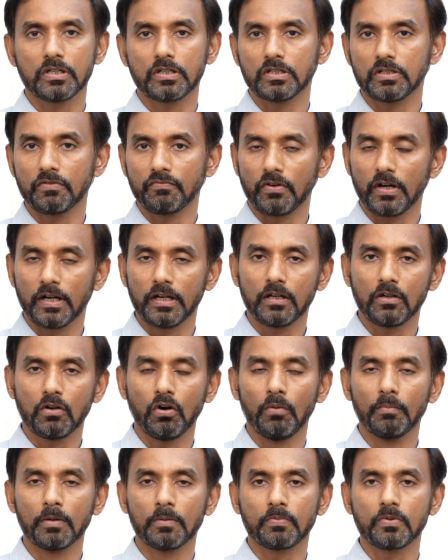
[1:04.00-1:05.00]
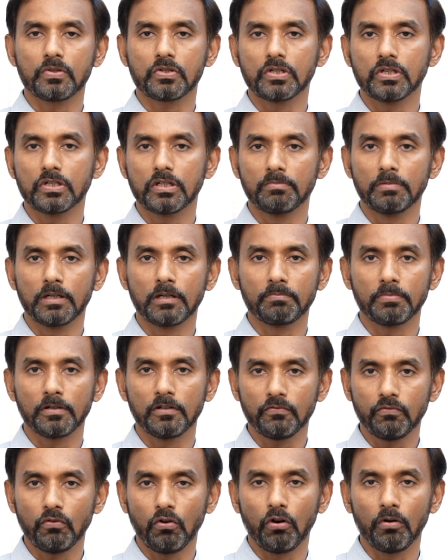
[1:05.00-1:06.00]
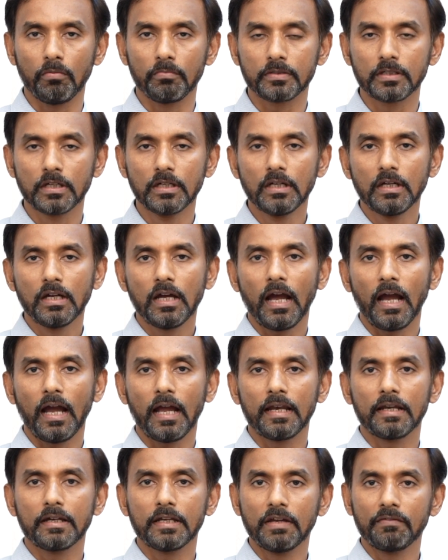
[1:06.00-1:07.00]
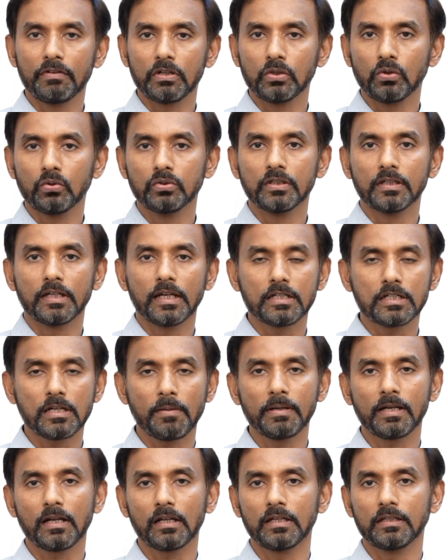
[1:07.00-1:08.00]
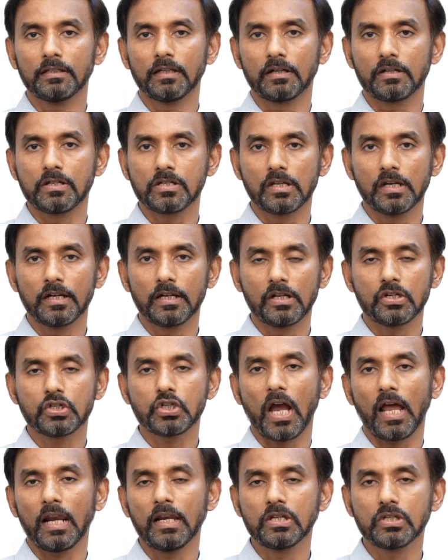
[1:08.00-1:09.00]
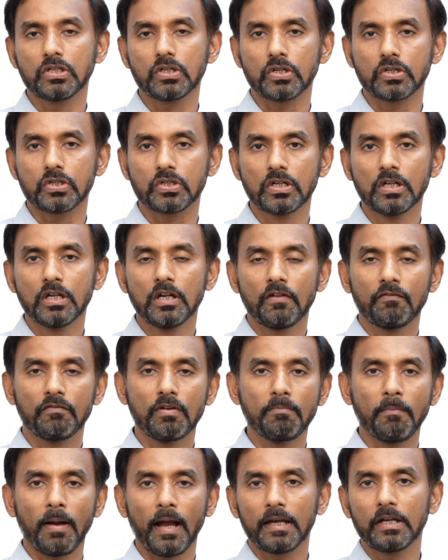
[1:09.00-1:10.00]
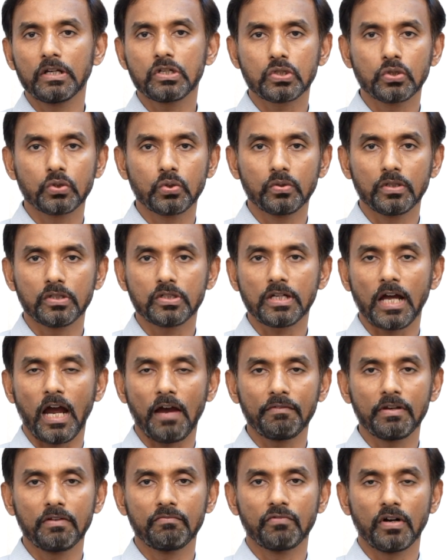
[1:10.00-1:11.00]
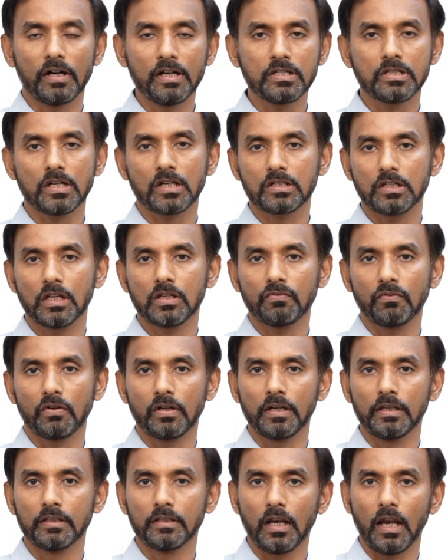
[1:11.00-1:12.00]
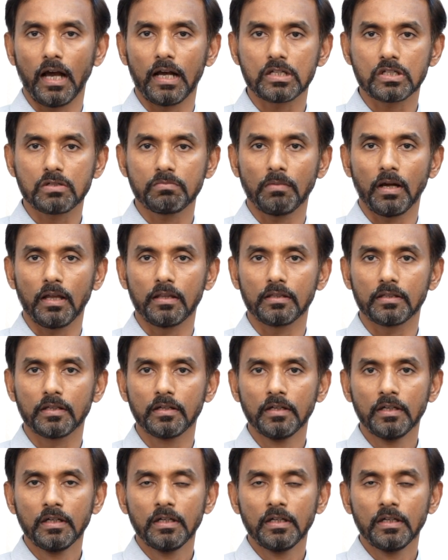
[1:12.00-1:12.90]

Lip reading: and it's a very common procedure being performed. And even though the anatomically there is a little challenges, we managed to do the TAVI very successfully in the last month.